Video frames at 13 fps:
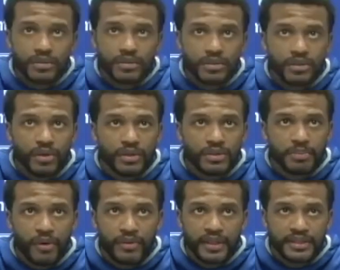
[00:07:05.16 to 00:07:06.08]
You know, it's
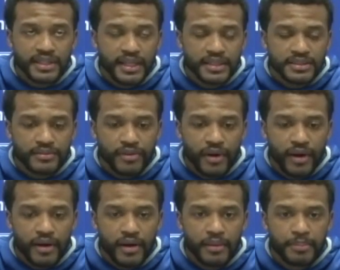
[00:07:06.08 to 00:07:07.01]
both. He's asking for
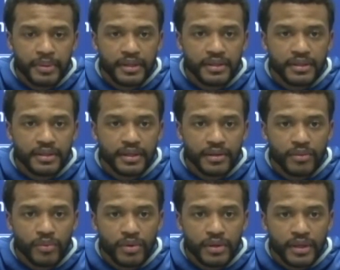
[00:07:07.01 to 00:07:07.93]
our opinion,
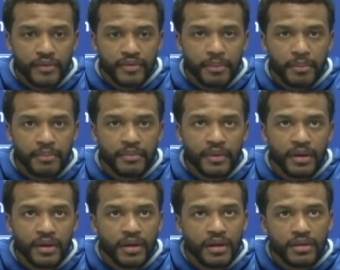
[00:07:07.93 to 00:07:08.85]
and we'll give him,
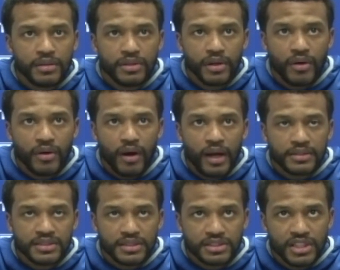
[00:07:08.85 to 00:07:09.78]
you know, our
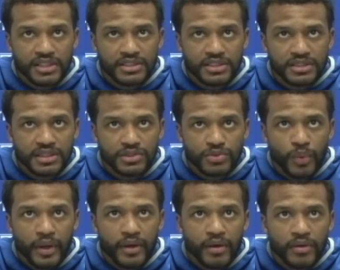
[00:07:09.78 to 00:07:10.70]
suggestions as
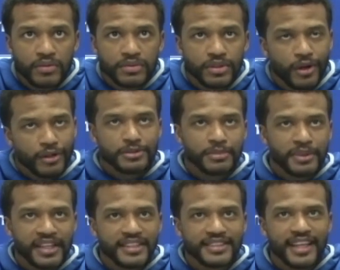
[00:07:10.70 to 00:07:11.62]
well. You know,
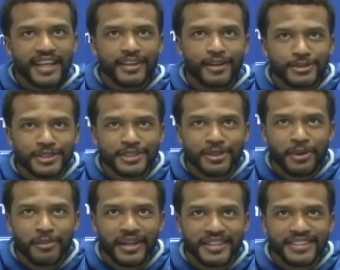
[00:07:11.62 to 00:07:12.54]
ultimately, he's the head coach. He's
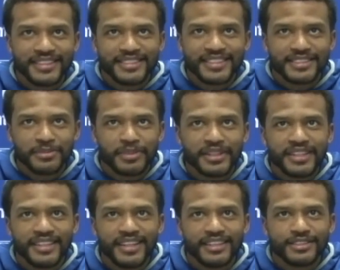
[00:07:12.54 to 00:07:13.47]
going to make the decision, but
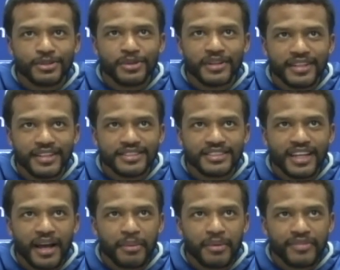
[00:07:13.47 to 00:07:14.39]
he does do a good
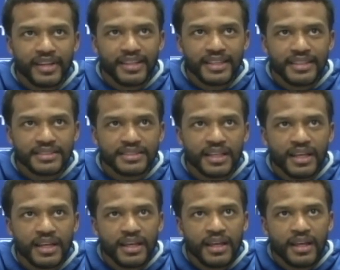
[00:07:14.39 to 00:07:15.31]
job of at least
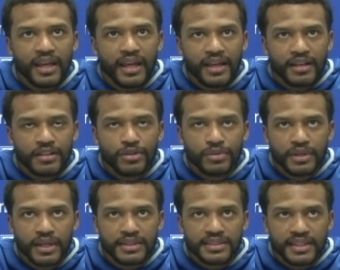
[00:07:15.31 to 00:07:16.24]

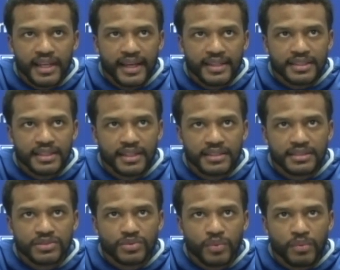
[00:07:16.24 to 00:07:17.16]
including us and asking
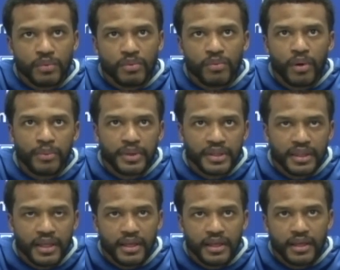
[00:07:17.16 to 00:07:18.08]
us what we
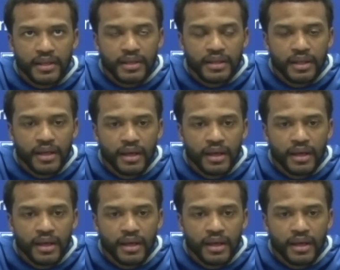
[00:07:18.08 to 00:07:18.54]
think and